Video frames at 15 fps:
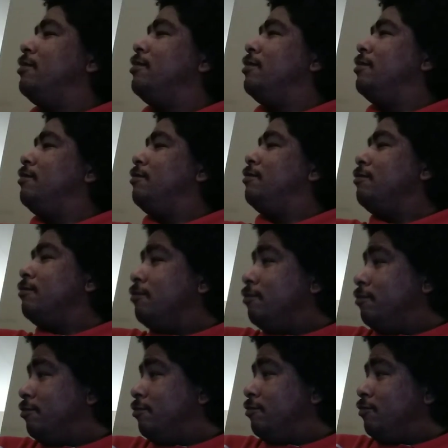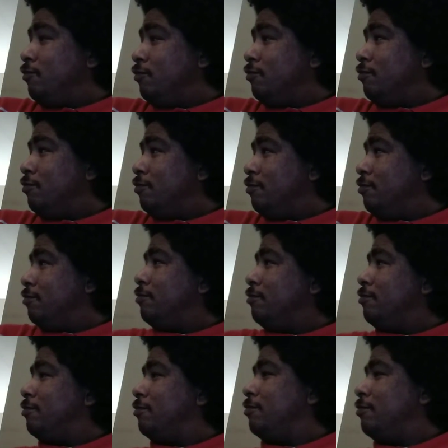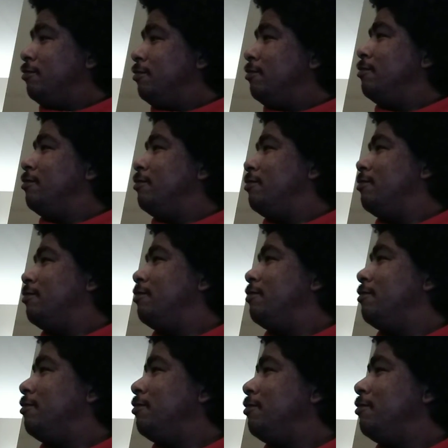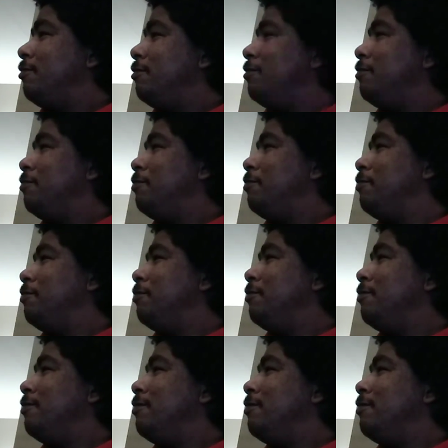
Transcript: [no speech]